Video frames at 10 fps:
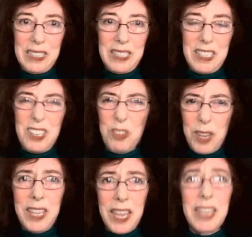So
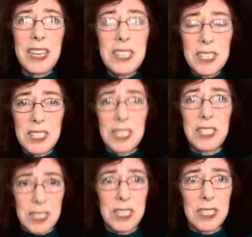
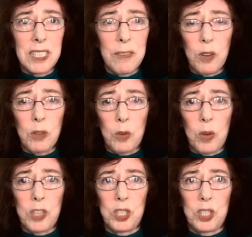it's a difficult
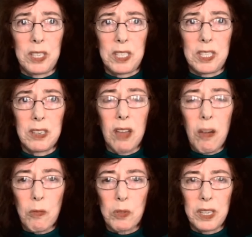question. It's
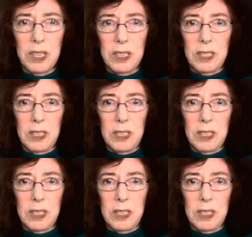not really easy.